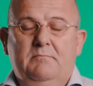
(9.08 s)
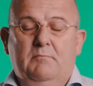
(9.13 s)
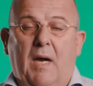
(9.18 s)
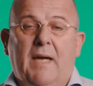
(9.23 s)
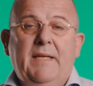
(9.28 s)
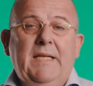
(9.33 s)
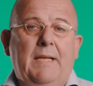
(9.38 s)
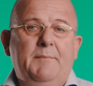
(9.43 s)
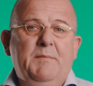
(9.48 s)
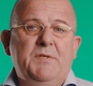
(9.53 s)
My
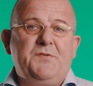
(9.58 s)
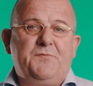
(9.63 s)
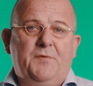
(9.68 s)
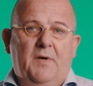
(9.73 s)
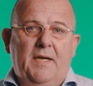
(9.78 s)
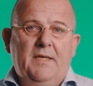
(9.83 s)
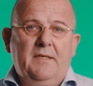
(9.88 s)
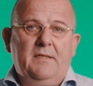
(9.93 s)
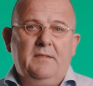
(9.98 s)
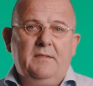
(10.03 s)
name is
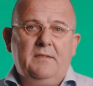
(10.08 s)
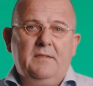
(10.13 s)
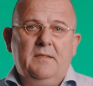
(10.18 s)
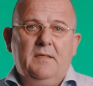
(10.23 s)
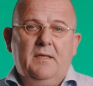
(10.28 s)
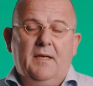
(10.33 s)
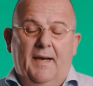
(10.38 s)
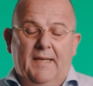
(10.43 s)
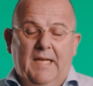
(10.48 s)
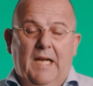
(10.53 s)
Frank,
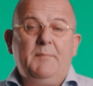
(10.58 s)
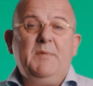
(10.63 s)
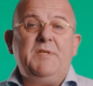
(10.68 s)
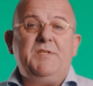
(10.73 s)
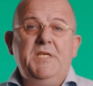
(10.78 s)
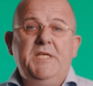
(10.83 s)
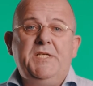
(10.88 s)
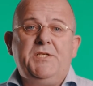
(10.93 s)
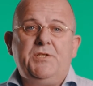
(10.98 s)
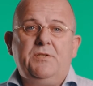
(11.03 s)
and I'm a
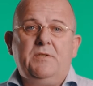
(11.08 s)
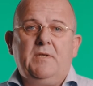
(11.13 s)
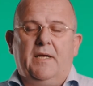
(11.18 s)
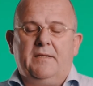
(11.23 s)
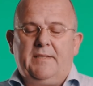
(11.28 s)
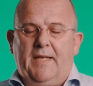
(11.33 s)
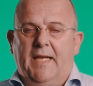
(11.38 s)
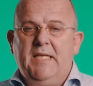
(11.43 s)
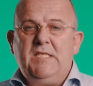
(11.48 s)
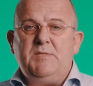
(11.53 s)
teacher at
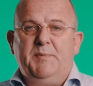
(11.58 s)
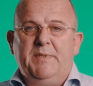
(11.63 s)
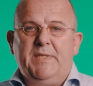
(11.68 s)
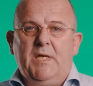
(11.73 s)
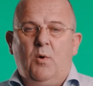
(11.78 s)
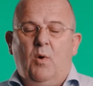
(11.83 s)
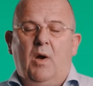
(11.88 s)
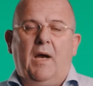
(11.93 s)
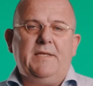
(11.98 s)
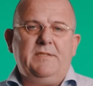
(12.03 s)

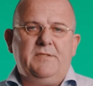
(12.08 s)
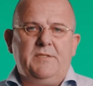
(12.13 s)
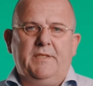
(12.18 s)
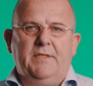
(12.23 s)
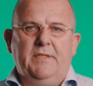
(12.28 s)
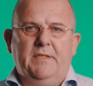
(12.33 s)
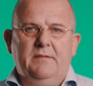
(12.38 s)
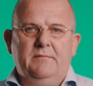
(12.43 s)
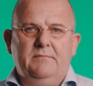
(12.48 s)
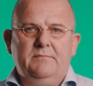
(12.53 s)
HBO IT.